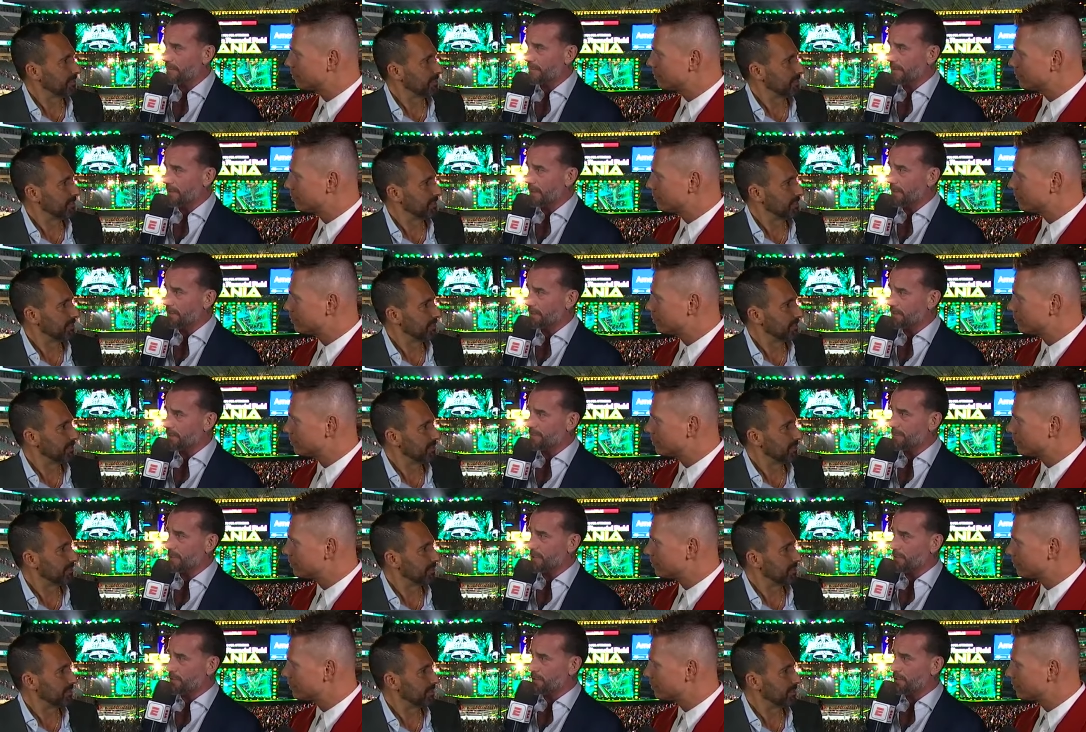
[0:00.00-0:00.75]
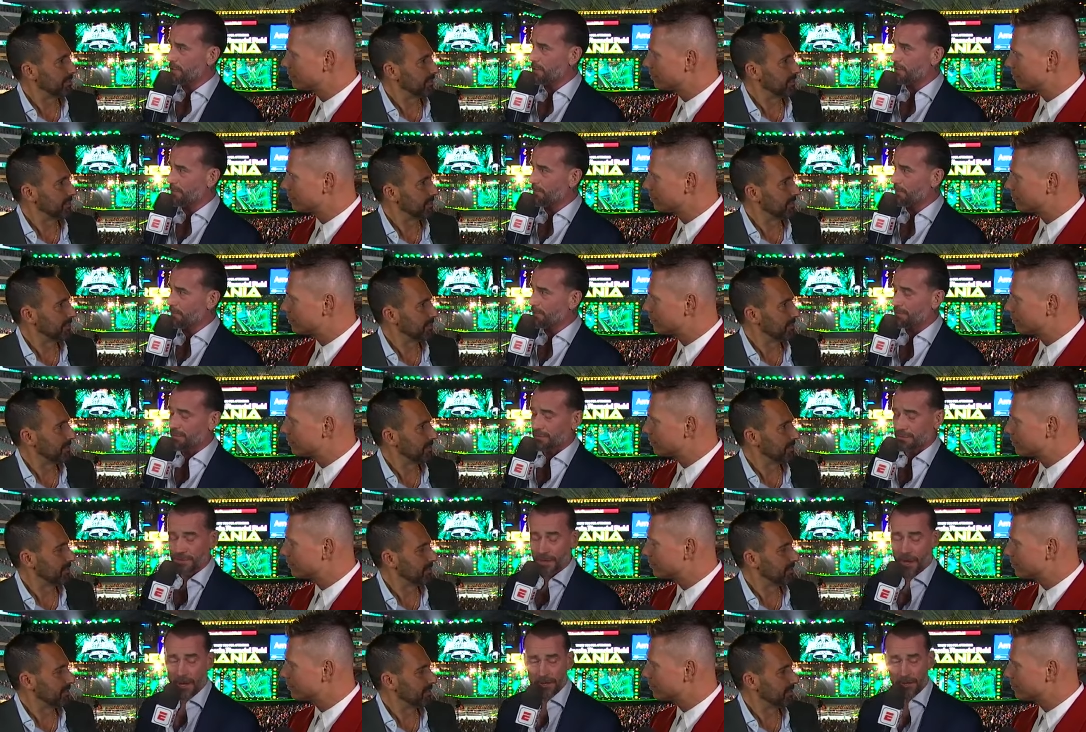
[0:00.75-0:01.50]
Speaker 1: the undisputed Universal
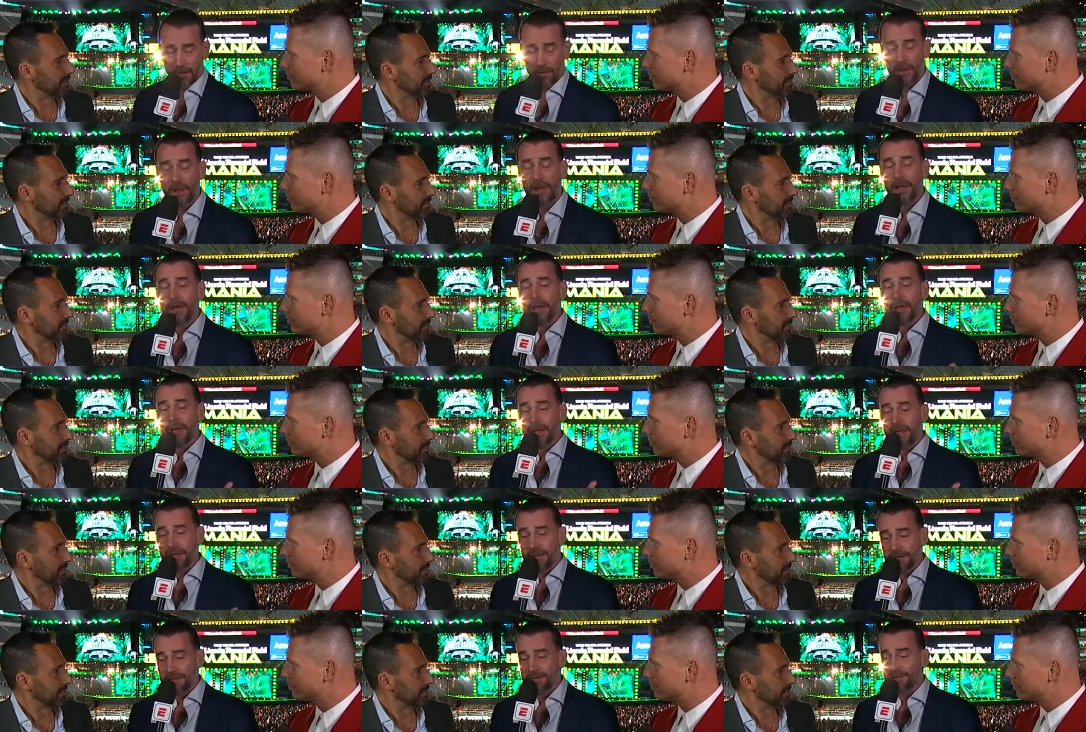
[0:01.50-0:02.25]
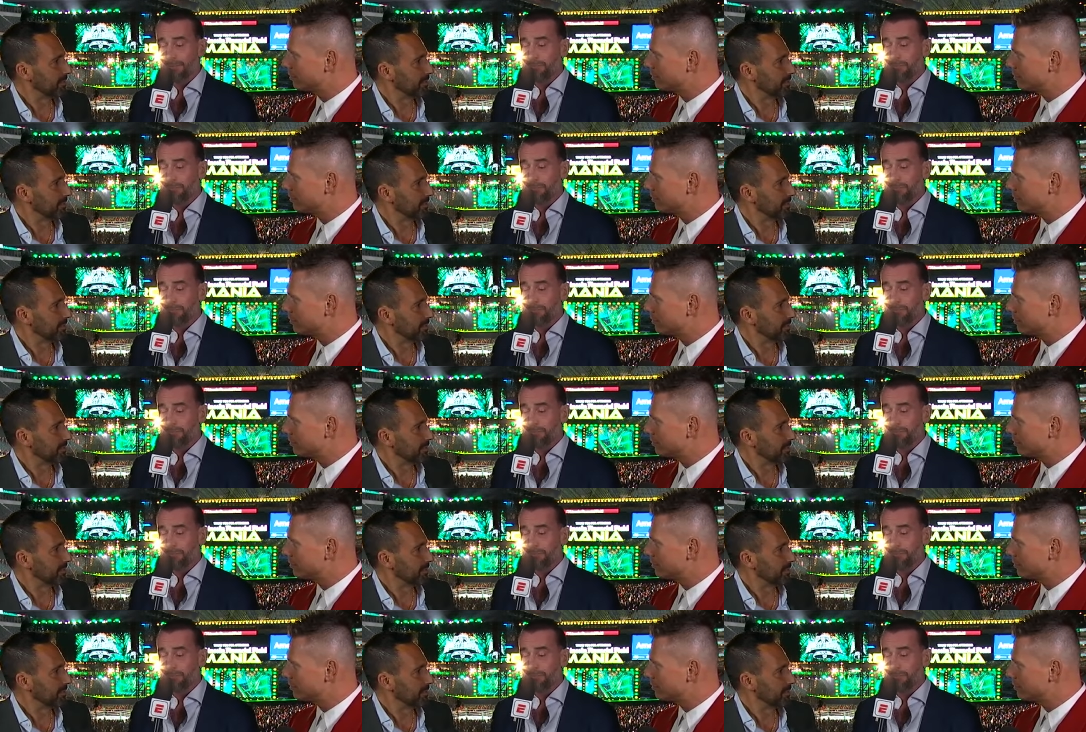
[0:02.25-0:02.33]
title is